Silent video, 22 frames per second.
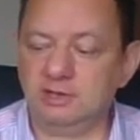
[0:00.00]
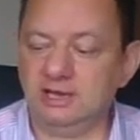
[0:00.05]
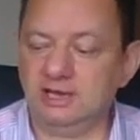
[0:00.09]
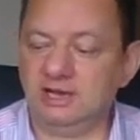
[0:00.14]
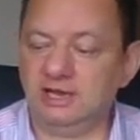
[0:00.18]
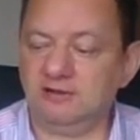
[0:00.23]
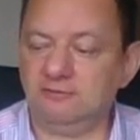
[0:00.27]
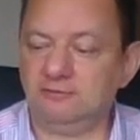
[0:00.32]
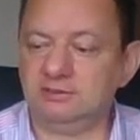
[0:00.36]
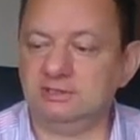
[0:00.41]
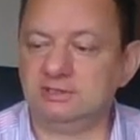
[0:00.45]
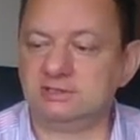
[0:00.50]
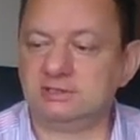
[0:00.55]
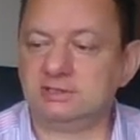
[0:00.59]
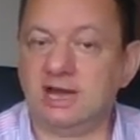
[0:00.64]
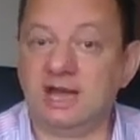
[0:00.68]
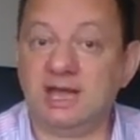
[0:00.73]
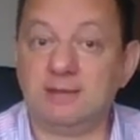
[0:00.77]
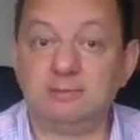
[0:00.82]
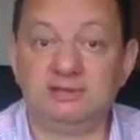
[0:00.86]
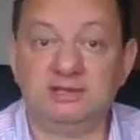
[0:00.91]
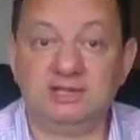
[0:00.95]
have this
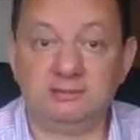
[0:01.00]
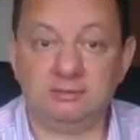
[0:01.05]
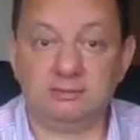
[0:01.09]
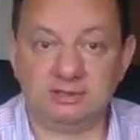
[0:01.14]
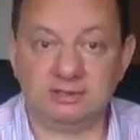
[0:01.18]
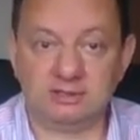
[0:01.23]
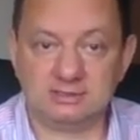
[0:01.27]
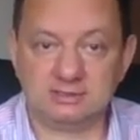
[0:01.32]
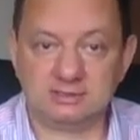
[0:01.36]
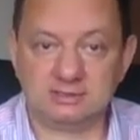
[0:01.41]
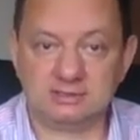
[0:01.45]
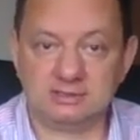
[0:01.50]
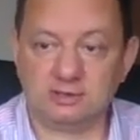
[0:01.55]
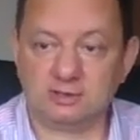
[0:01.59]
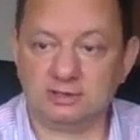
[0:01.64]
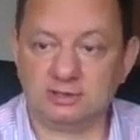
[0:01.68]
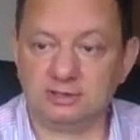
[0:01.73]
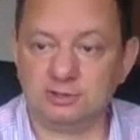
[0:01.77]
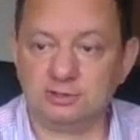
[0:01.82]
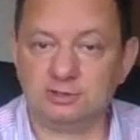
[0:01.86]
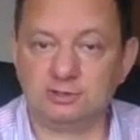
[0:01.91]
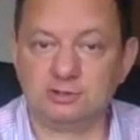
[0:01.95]
hypodermic
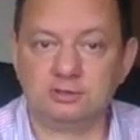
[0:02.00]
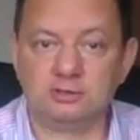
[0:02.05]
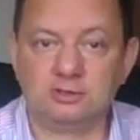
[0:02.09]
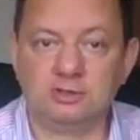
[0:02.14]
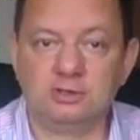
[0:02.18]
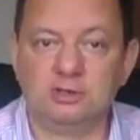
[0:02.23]
syringe,